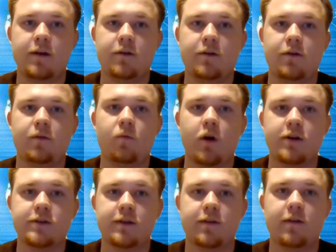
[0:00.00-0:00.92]
then you're
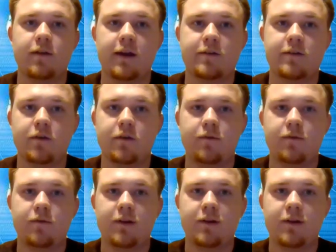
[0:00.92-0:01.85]
watching the lecture
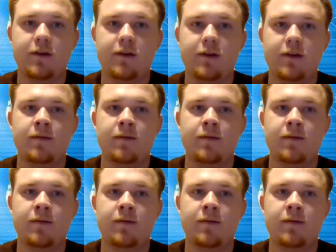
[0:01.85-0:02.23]
video.